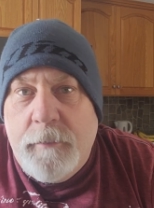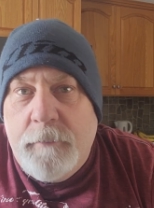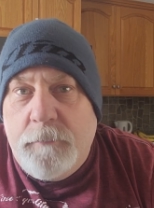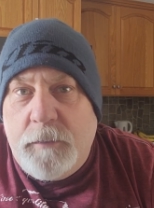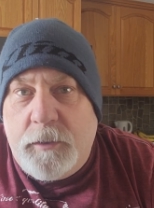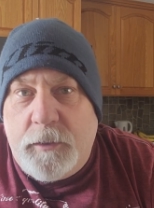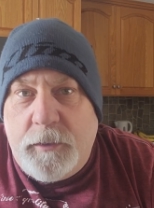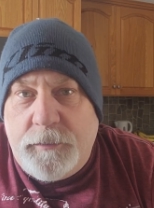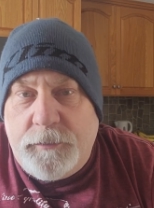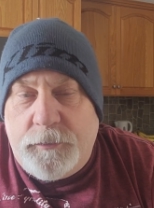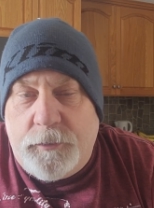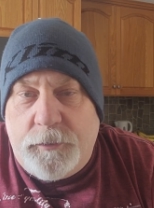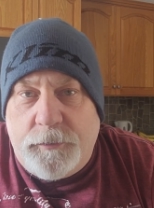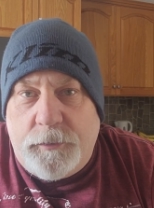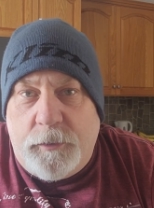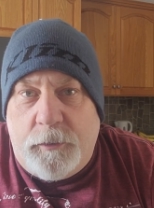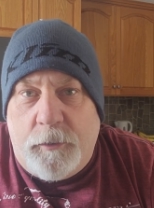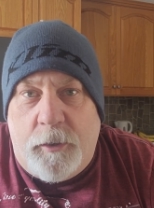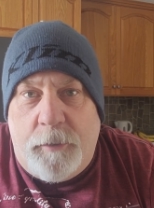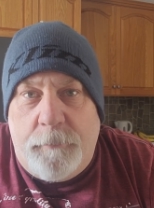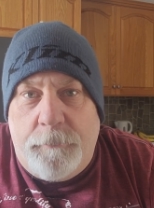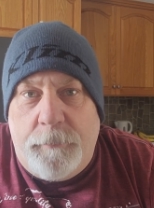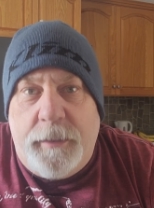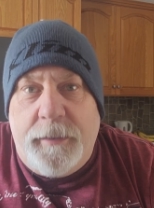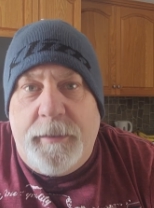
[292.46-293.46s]
because there's a
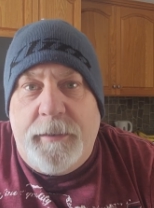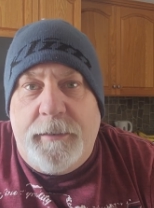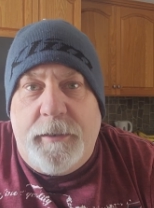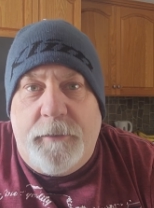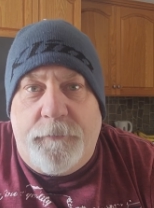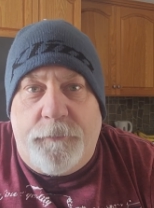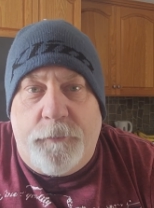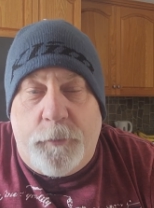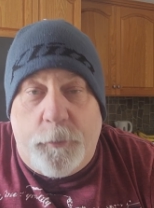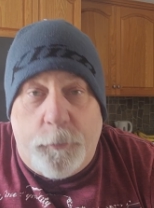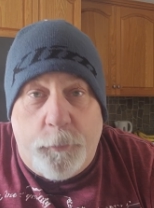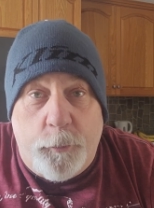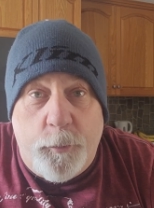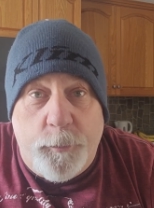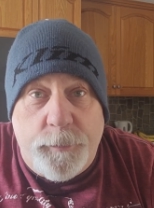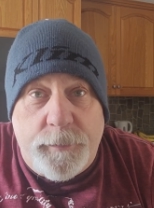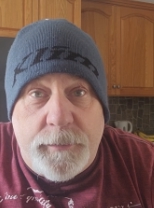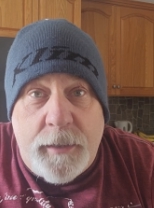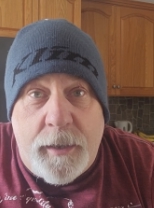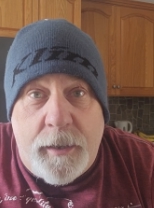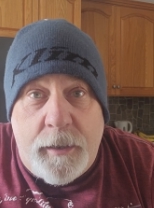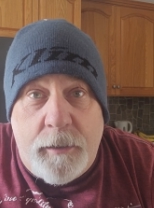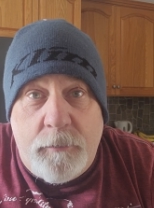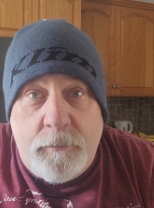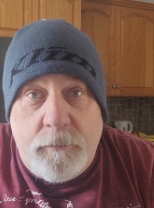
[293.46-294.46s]
lot many different groups
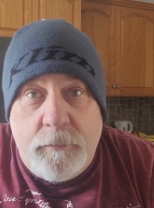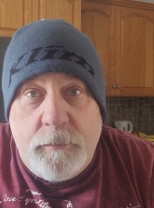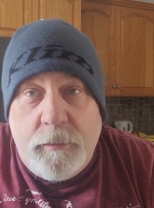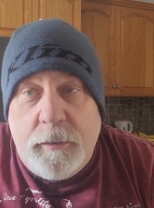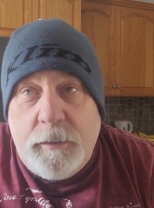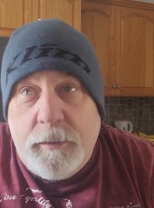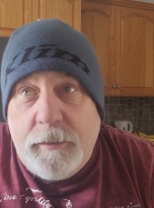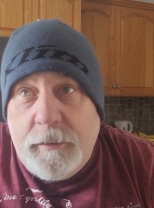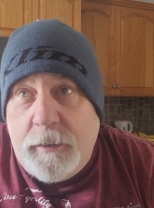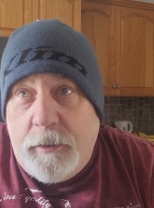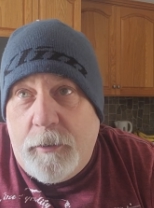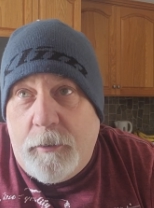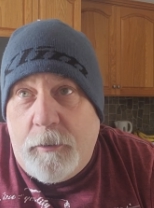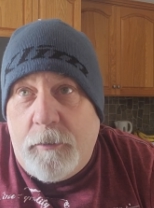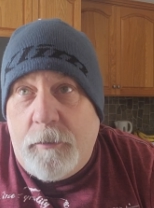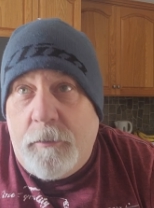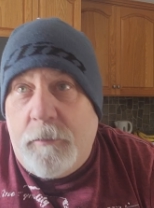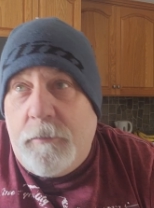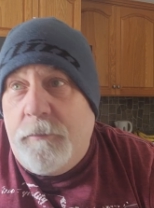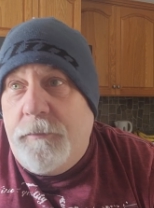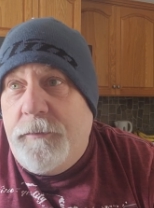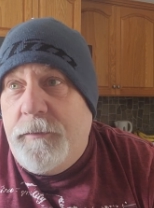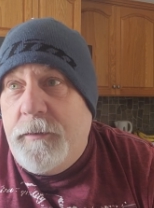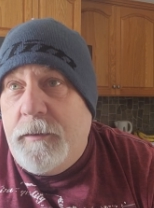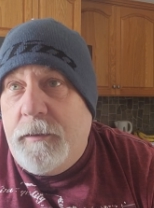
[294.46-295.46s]
now
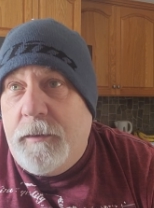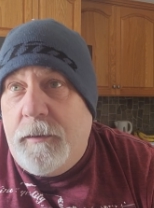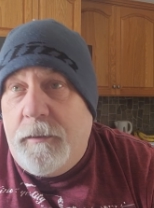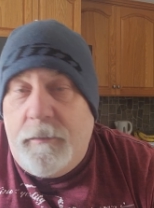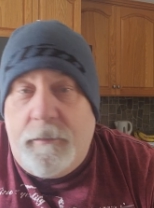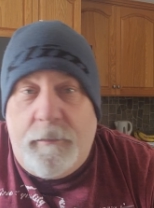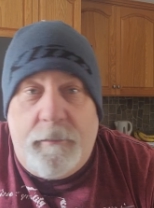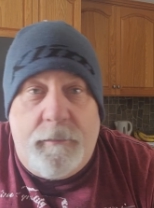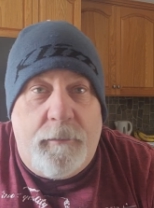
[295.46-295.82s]
all the uh,